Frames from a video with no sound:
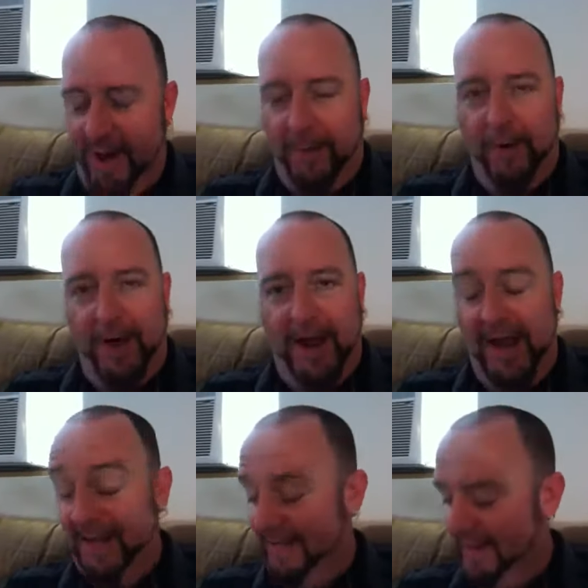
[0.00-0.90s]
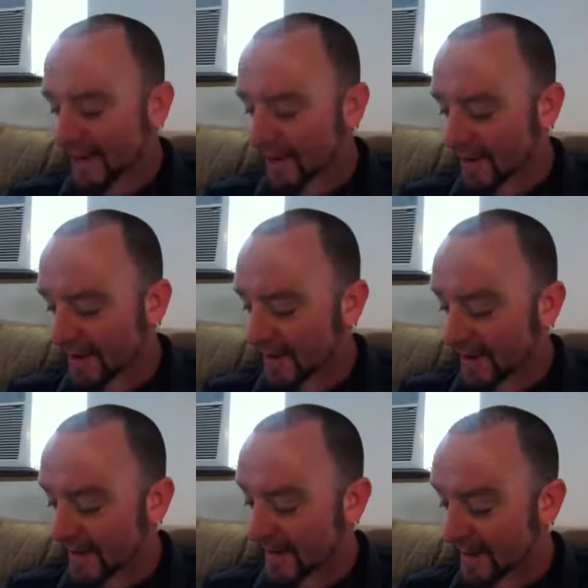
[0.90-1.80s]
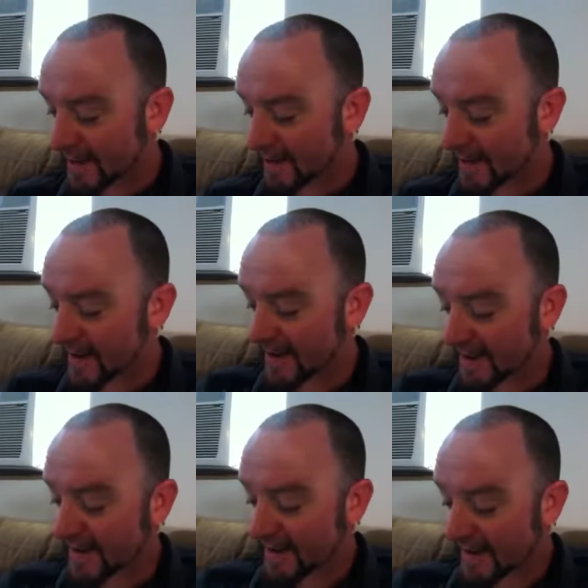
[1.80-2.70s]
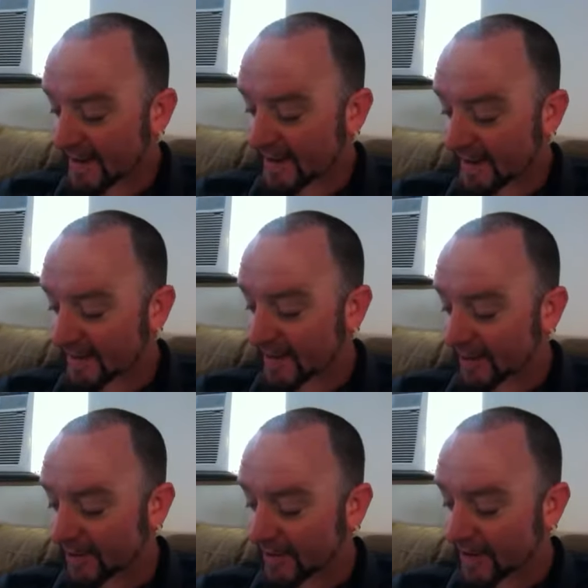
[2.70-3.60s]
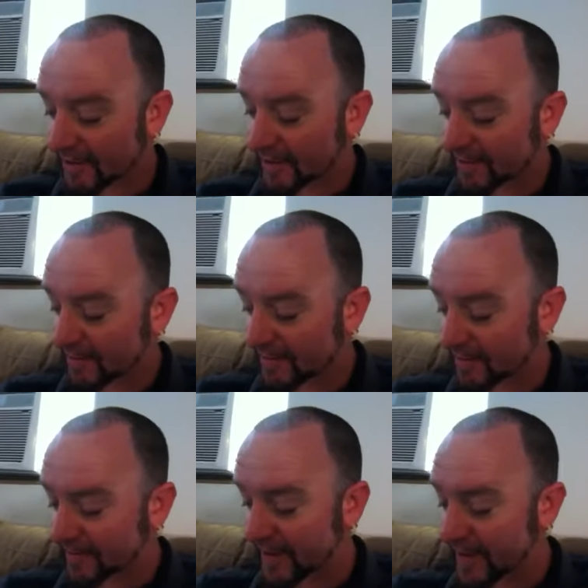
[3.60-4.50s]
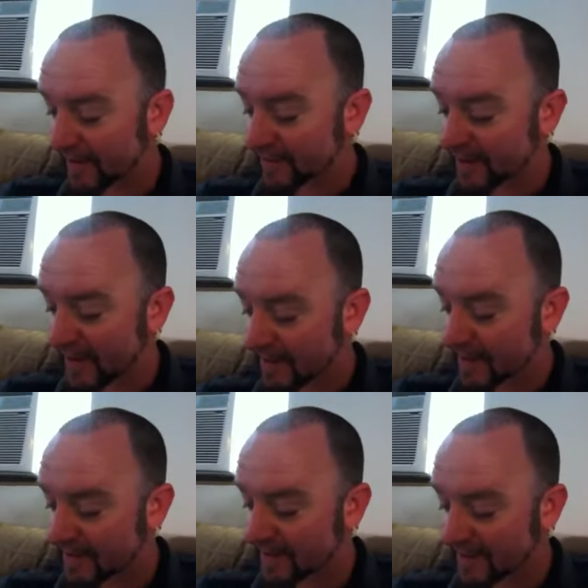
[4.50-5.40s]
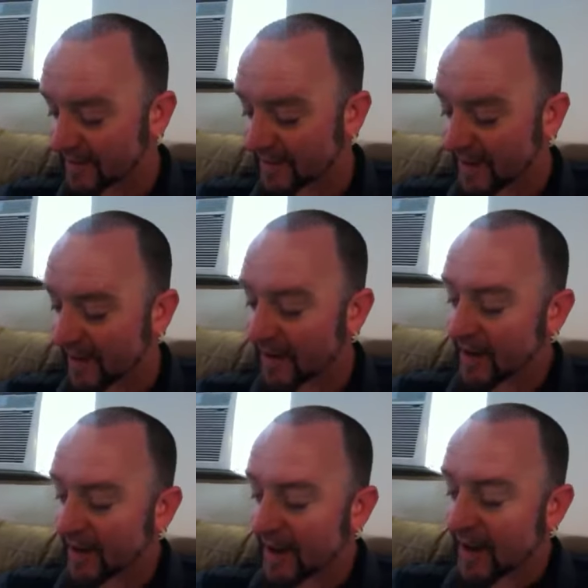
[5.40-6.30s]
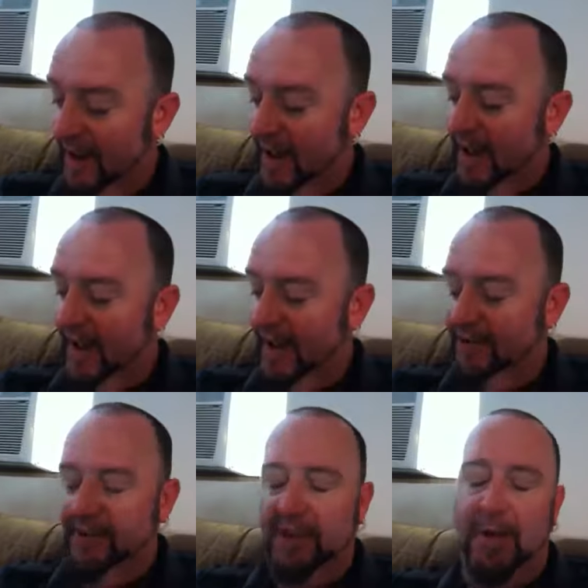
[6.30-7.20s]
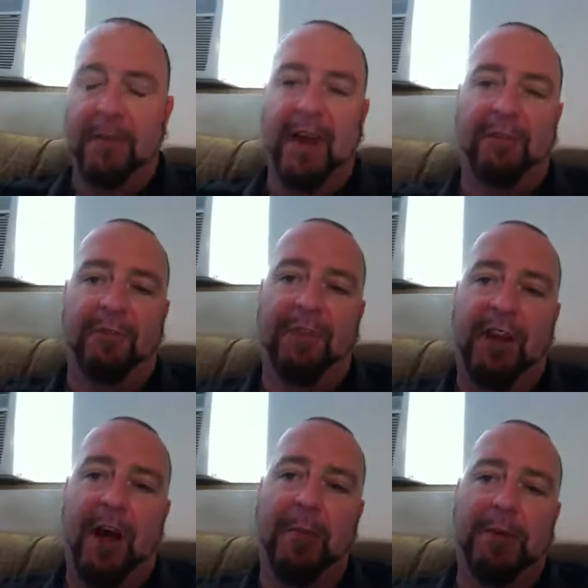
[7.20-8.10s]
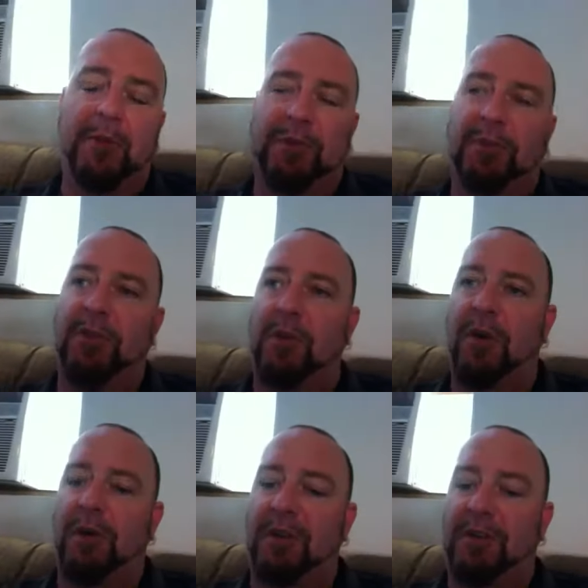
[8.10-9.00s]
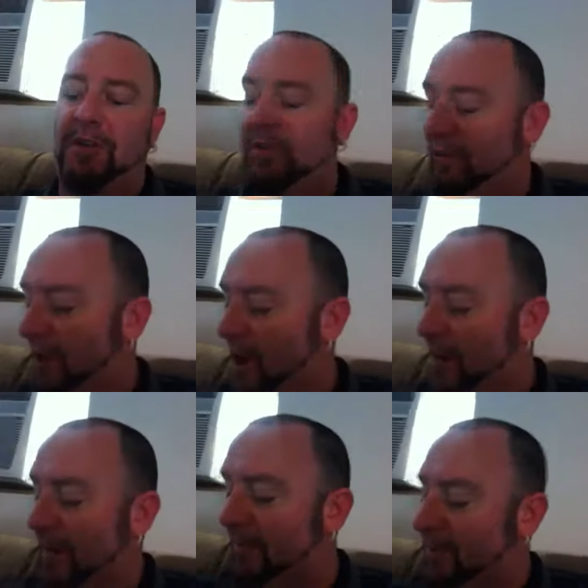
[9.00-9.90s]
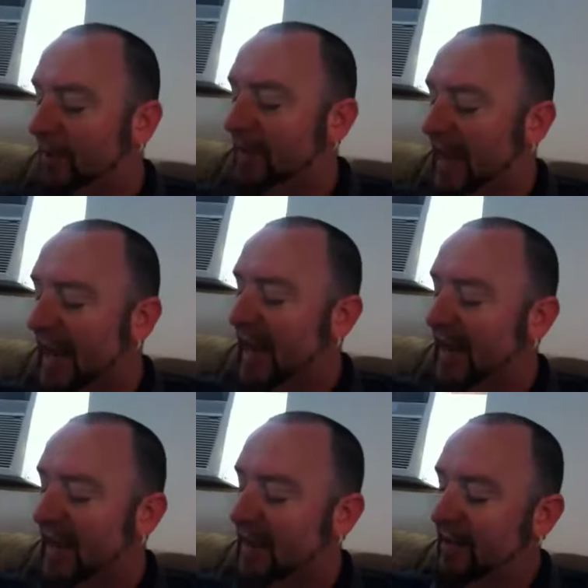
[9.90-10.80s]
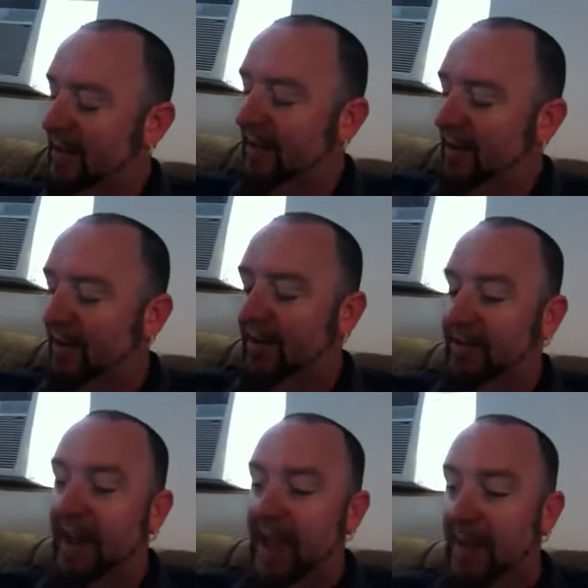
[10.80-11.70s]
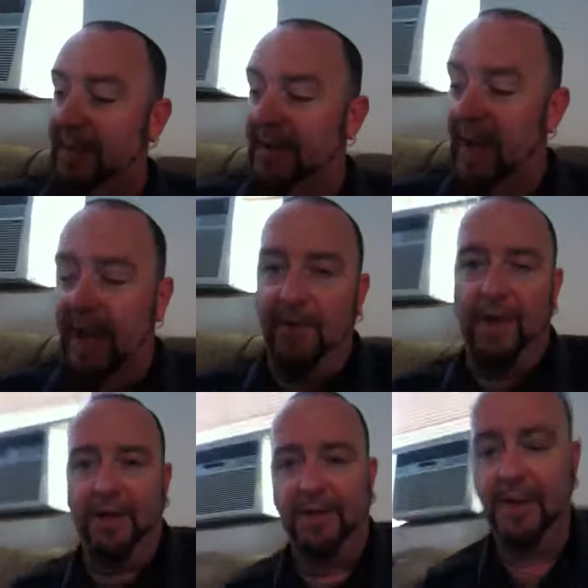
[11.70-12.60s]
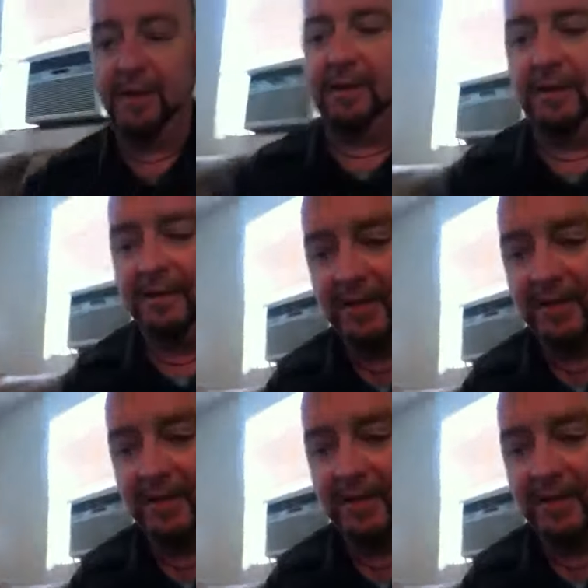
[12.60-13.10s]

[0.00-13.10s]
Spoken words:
Oh boy. So, you know, live and learn. That was some funny, funny business there. Just got back from the comic book store. It's a new comic book day. Always a happy day around here.